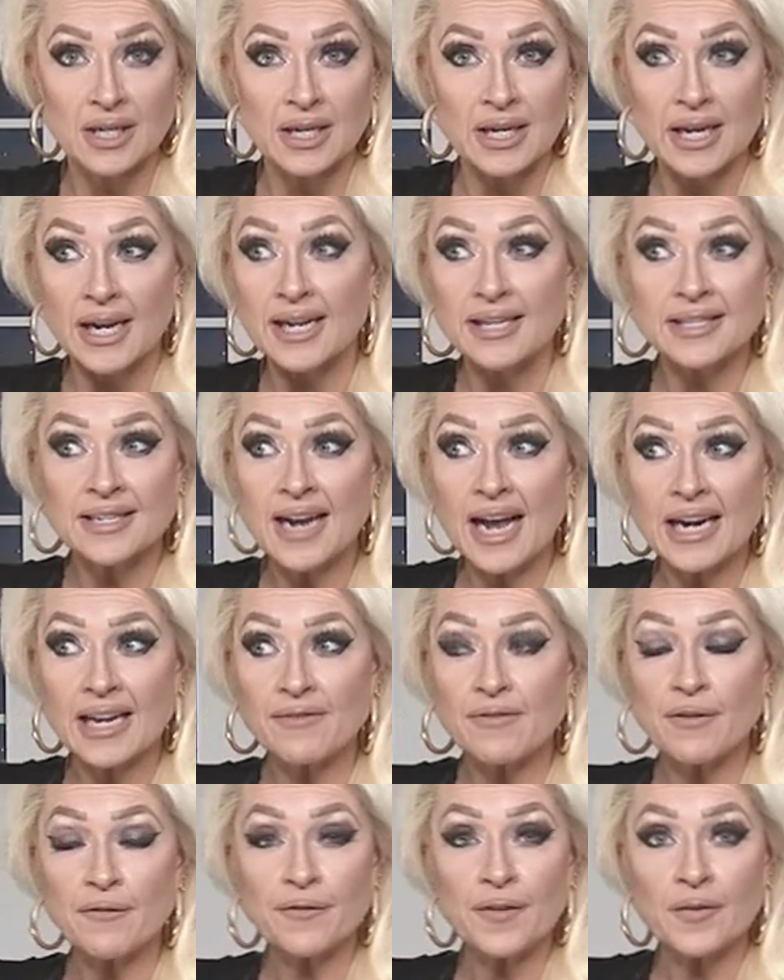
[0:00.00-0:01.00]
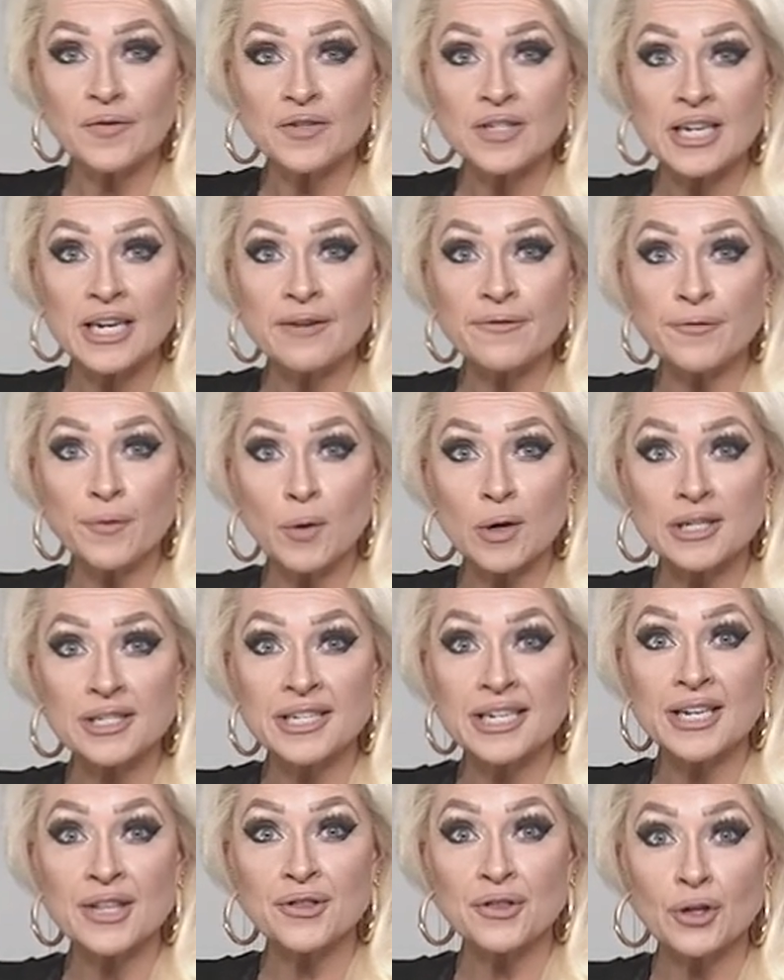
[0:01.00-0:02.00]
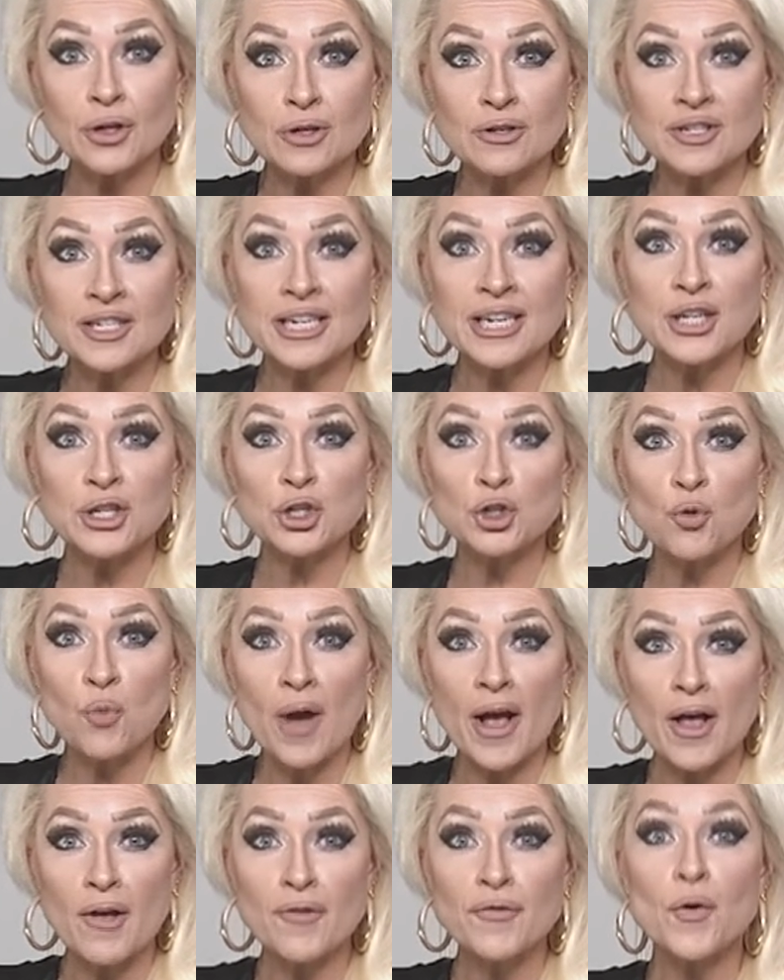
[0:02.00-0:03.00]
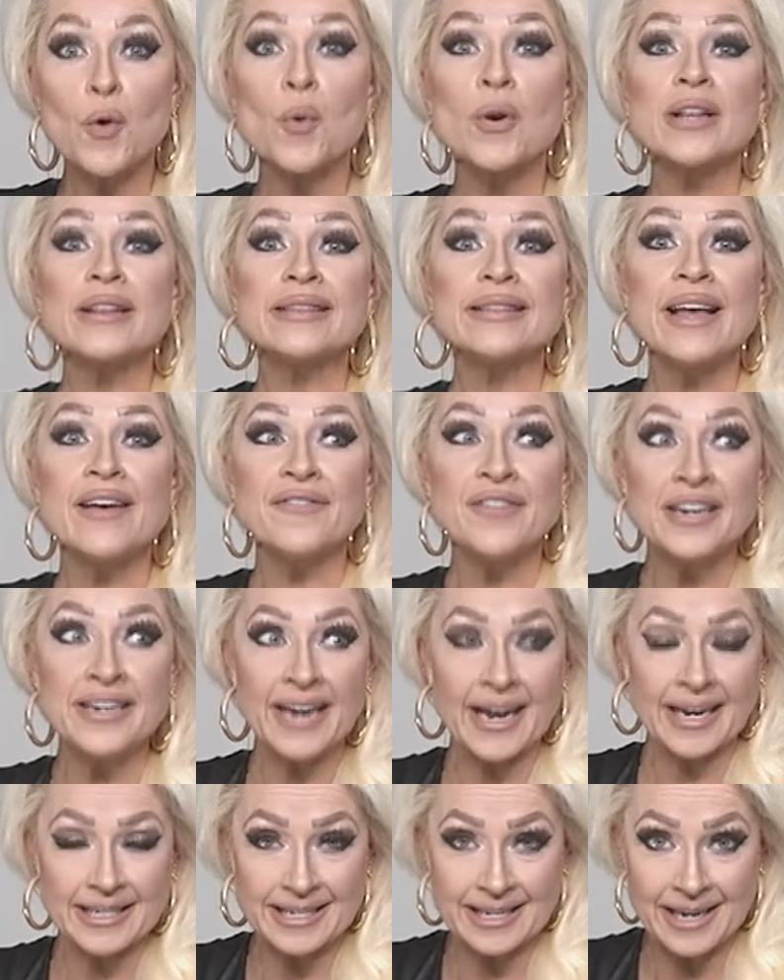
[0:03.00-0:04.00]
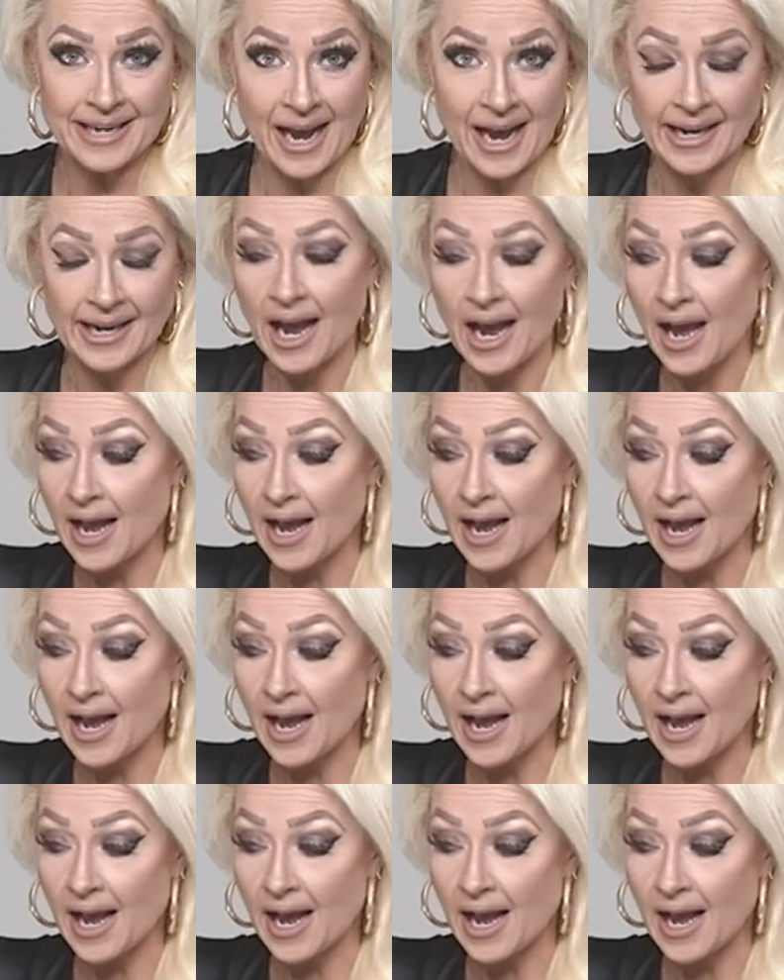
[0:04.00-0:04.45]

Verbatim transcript: It's not even fifteen, fourteen, thirteen, twelve, or eleven ninety-nine.